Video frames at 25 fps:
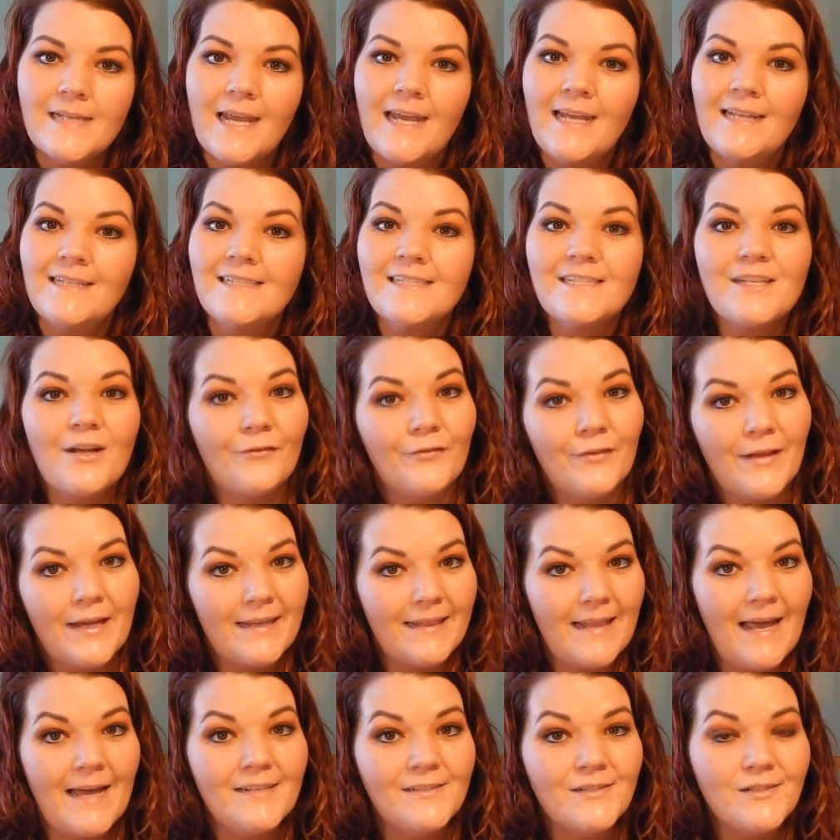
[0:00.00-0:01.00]
and stuff
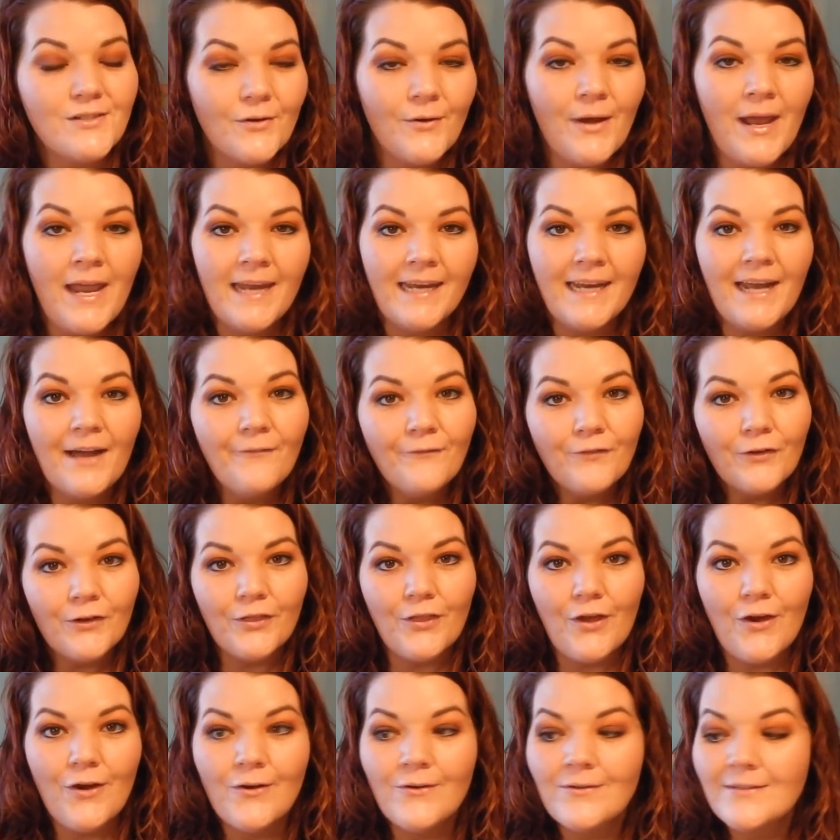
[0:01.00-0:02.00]
like that. So hang out for
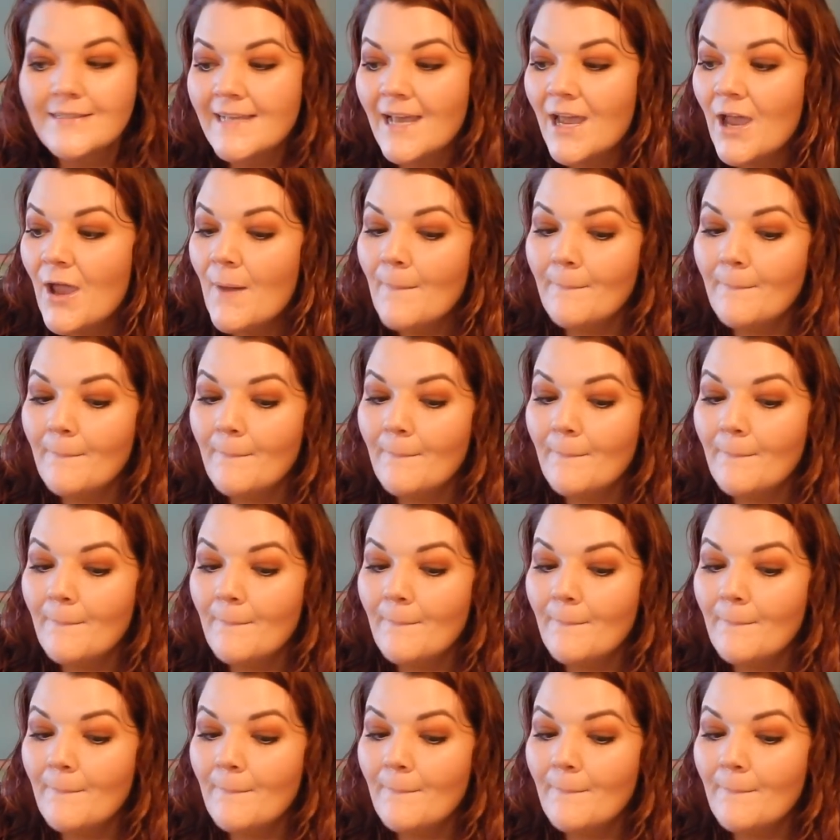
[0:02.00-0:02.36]
those.